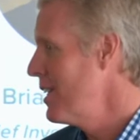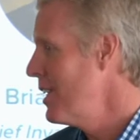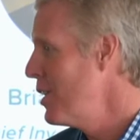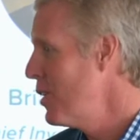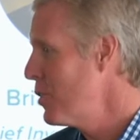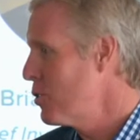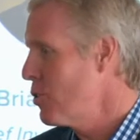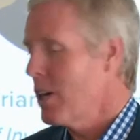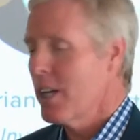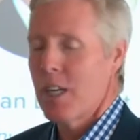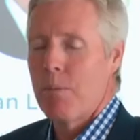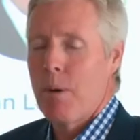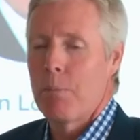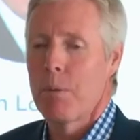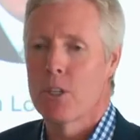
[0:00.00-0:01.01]
You know, they're trying to
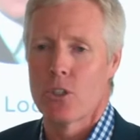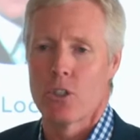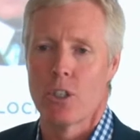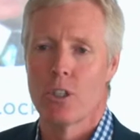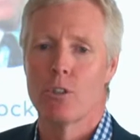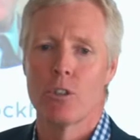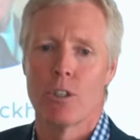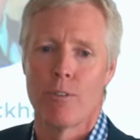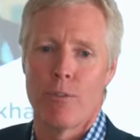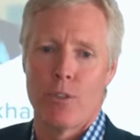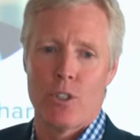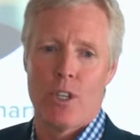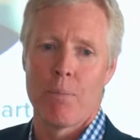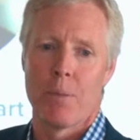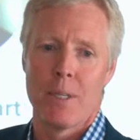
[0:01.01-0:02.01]
come up with a solution for
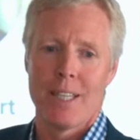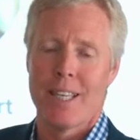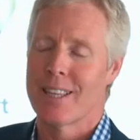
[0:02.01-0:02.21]
something